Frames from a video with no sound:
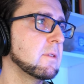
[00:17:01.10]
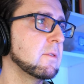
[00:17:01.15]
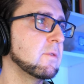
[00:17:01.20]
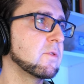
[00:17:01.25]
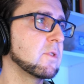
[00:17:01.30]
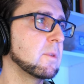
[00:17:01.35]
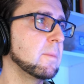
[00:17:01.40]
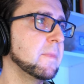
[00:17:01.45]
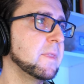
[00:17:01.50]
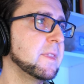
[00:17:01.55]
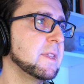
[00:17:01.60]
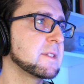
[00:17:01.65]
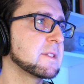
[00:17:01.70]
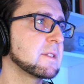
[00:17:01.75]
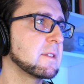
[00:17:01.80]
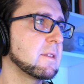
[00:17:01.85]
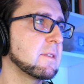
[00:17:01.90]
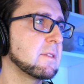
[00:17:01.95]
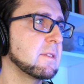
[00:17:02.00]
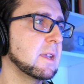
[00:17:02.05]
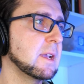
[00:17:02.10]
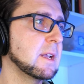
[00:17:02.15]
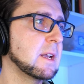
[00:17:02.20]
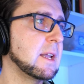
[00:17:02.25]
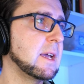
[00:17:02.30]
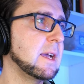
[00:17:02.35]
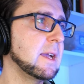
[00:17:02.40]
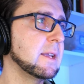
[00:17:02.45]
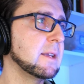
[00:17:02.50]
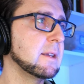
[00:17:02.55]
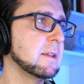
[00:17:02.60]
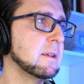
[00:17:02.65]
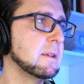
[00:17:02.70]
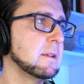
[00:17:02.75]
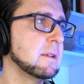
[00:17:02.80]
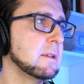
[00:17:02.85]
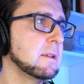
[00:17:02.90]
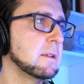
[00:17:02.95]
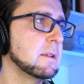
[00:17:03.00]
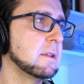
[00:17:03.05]
from this thick line
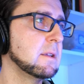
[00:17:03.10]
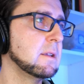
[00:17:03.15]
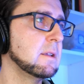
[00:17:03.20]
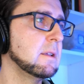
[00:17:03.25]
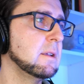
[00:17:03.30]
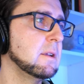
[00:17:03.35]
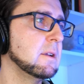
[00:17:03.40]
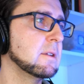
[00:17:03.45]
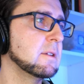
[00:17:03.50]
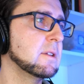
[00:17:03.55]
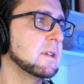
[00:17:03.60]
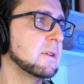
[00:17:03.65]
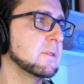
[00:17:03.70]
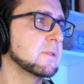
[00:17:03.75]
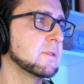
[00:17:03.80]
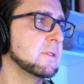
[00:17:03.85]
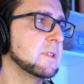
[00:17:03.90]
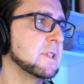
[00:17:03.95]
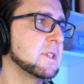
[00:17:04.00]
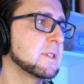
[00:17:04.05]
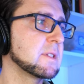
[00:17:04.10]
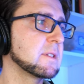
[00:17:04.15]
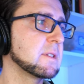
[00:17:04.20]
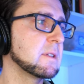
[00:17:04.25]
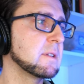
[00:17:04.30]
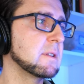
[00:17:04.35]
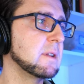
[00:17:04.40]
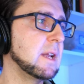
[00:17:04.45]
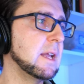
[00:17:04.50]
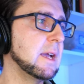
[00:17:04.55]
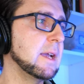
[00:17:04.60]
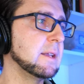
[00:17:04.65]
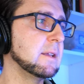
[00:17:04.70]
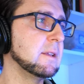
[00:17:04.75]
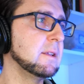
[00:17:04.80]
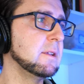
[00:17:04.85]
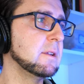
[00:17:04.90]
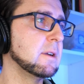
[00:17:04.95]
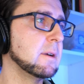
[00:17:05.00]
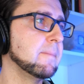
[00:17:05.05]
down to this line
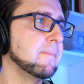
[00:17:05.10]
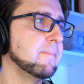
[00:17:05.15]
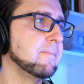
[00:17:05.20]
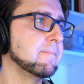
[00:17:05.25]
here.